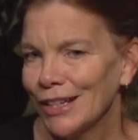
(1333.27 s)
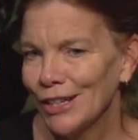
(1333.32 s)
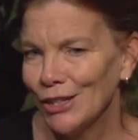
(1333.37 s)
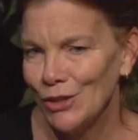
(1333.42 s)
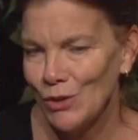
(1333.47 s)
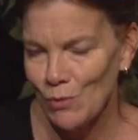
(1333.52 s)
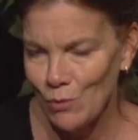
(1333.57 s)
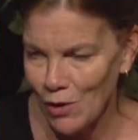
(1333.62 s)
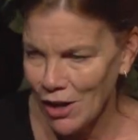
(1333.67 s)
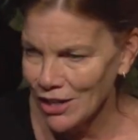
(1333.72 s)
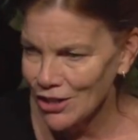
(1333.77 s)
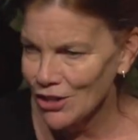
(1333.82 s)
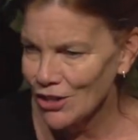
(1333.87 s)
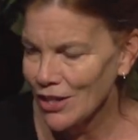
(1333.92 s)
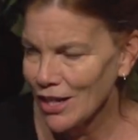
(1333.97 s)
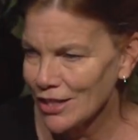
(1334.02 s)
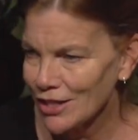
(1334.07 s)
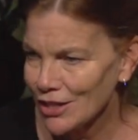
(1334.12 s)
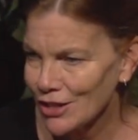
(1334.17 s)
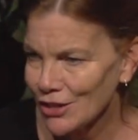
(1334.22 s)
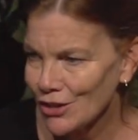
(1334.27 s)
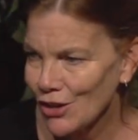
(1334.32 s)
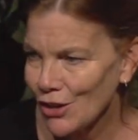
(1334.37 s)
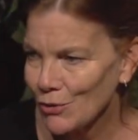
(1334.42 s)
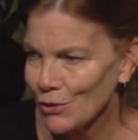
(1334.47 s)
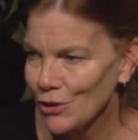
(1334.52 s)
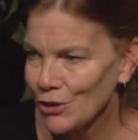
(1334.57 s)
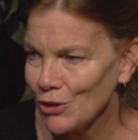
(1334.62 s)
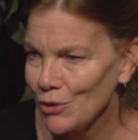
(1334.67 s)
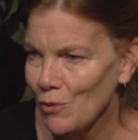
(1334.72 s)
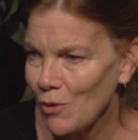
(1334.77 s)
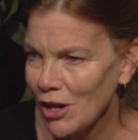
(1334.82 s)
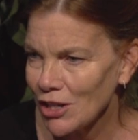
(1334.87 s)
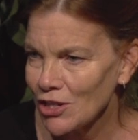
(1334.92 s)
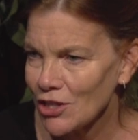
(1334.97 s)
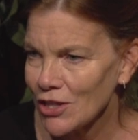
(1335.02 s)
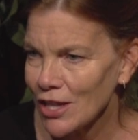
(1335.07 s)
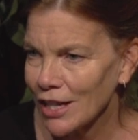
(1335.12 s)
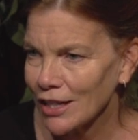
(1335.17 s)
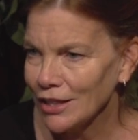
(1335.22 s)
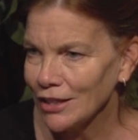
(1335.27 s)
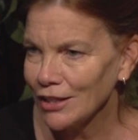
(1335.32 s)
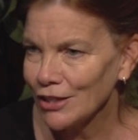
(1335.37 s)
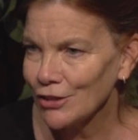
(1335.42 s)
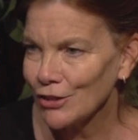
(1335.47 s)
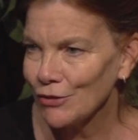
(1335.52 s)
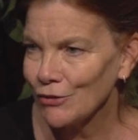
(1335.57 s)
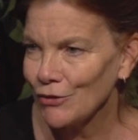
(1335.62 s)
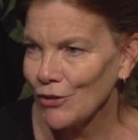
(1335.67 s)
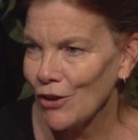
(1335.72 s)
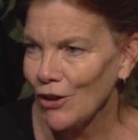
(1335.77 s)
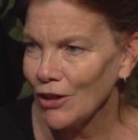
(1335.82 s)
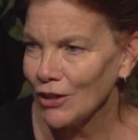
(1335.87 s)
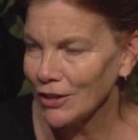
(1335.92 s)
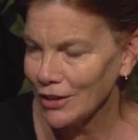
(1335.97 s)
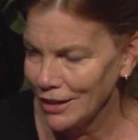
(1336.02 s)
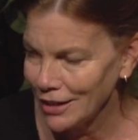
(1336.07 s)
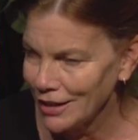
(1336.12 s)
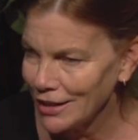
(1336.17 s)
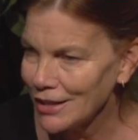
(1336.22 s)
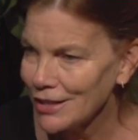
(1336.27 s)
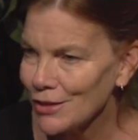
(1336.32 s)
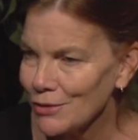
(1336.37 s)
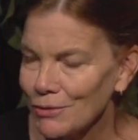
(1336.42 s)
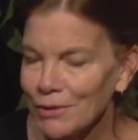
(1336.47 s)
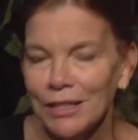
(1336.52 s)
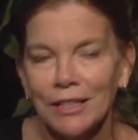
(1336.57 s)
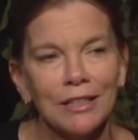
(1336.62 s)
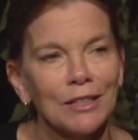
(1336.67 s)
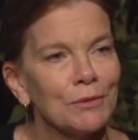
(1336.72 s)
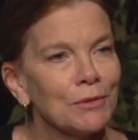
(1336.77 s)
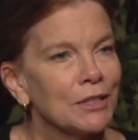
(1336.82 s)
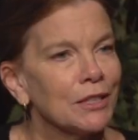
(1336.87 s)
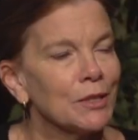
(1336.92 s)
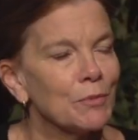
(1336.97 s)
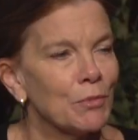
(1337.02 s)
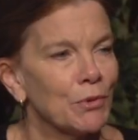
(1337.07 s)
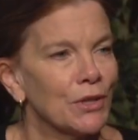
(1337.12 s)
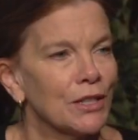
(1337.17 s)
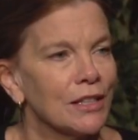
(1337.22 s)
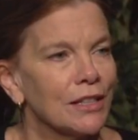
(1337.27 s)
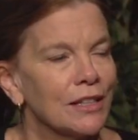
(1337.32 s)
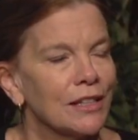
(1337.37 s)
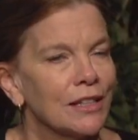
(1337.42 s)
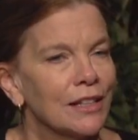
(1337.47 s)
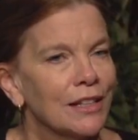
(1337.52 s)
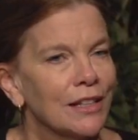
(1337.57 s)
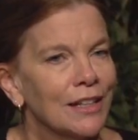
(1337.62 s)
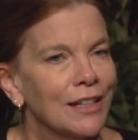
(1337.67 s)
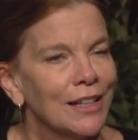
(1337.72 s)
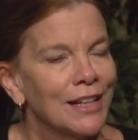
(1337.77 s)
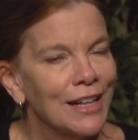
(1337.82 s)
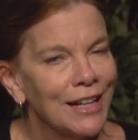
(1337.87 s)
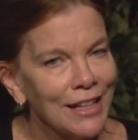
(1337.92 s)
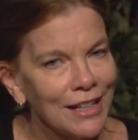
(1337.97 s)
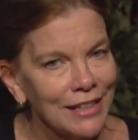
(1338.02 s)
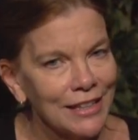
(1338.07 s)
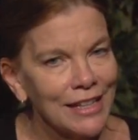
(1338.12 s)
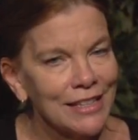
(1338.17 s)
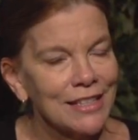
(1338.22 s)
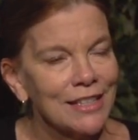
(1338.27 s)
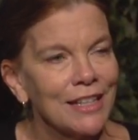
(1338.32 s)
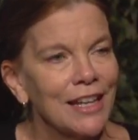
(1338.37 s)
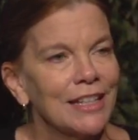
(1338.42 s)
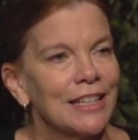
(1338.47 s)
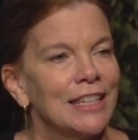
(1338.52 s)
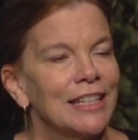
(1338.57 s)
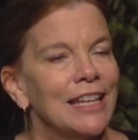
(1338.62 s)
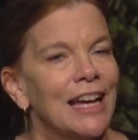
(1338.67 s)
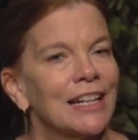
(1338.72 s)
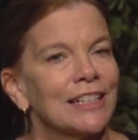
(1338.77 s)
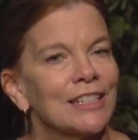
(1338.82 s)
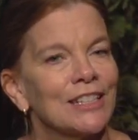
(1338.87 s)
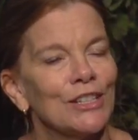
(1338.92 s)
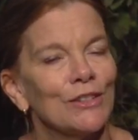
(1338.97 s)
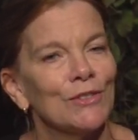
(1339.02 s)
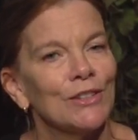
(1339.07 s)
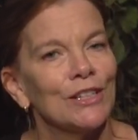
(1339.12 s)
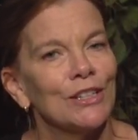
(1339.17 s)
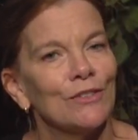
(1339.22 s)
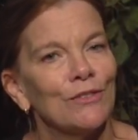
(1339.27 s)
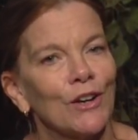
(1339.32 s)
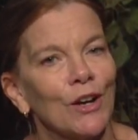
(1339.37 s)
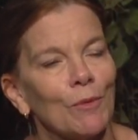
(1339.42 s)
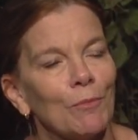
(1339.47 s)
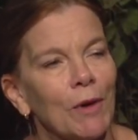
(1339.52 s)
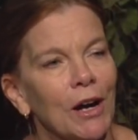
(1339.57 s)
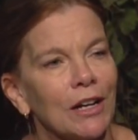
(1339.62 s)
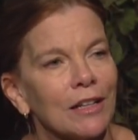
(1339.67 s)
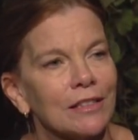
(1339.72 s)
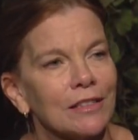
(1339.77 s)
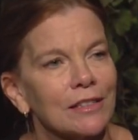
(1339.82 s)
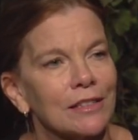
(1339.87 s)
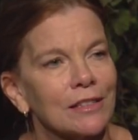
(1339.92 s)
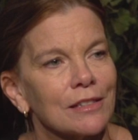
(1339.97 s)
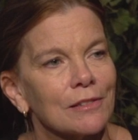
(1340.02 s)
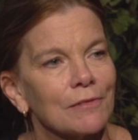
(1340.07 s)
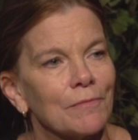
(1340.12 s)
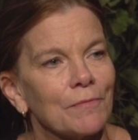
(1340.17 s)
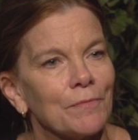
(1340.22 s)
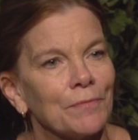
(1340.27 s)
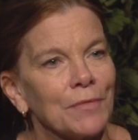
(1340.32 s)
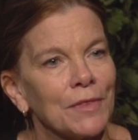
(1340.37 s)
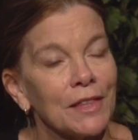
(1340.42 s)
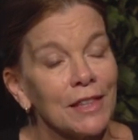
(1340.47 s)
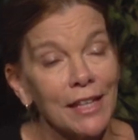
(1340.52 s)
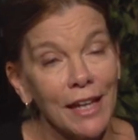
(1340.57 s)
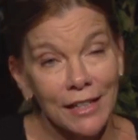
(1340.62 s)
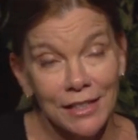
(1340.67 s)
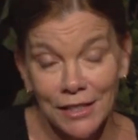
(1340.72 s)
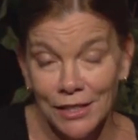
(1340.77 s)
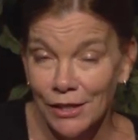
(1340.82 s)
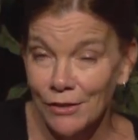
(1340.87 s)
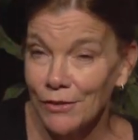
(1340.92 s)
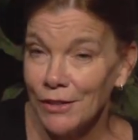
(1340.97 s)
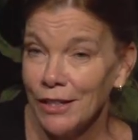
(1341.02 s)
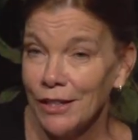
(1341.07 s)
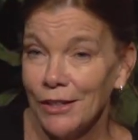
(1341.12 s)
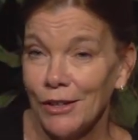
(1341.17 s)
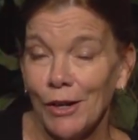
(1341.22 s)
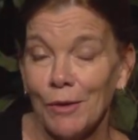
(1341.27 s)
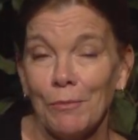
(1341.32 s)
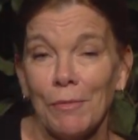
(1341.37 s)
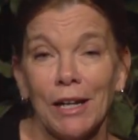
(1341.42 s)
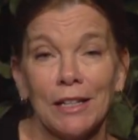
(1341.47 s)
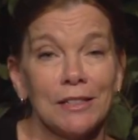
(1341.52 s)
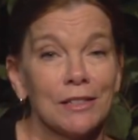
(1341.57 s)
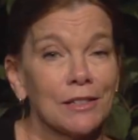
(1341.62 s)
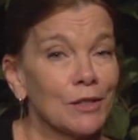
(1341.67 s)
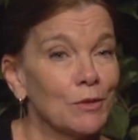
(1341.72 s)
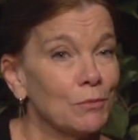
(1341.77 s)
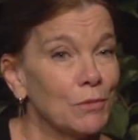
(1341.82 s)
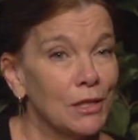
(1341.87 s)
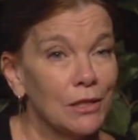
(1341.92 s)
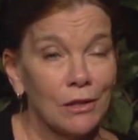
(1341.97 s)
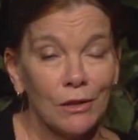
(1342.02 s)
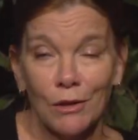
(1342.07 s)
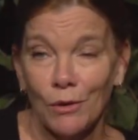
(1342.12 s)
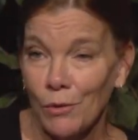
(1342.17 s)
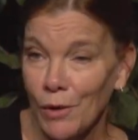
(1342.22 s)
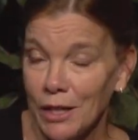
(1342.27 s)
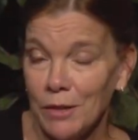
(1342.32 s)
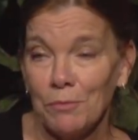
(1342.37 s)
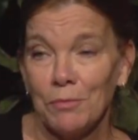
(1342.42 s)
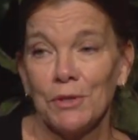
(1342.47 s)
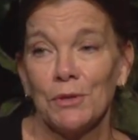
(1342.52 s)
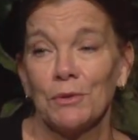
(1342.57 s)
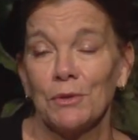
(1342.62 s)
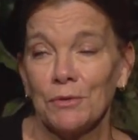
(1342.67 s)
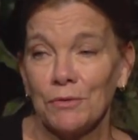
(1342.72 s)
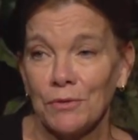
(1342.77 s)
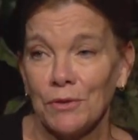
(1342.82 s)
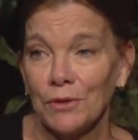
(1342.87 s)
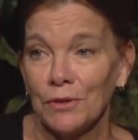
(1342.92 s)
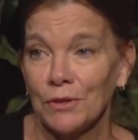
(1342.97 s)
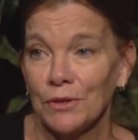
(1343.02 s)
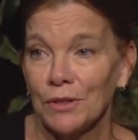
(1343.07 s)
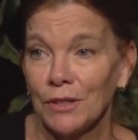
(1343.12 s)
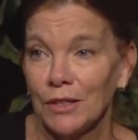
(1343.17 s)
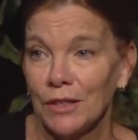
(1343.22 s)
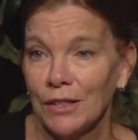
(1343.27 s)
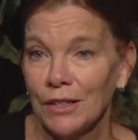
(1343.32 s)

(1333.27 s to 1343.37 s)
And you watch that snow or you watch that glitter fall, and it is really, really pretty. That's like the activity of our minds. The activity in our minds can be quite beautiful.